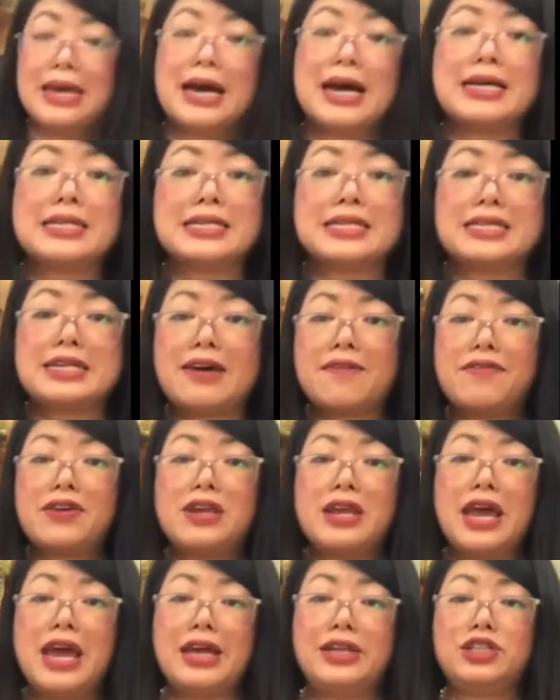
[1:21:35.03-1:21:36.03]
a
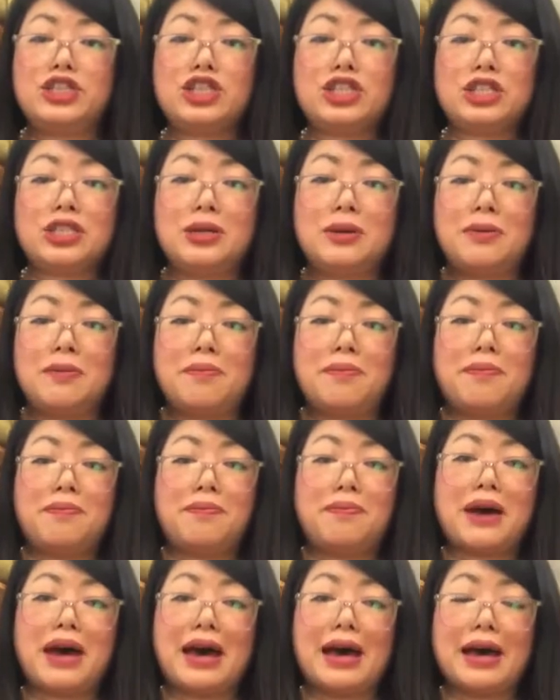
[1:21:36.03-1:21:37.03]
seven inch
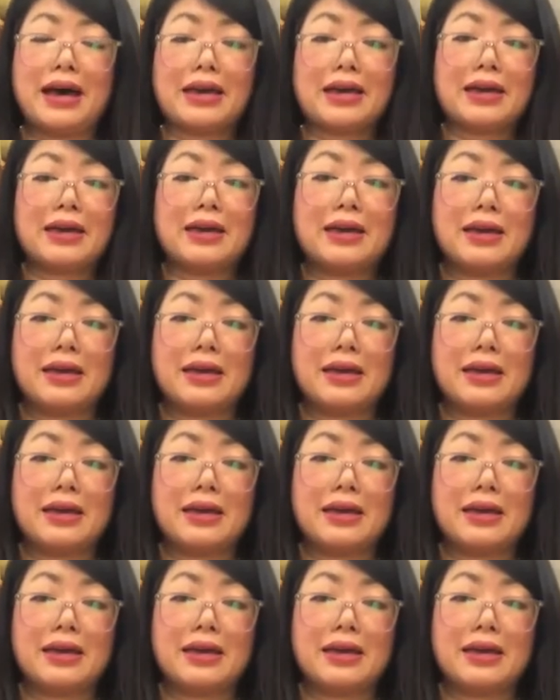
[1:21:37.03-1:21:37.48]
bag.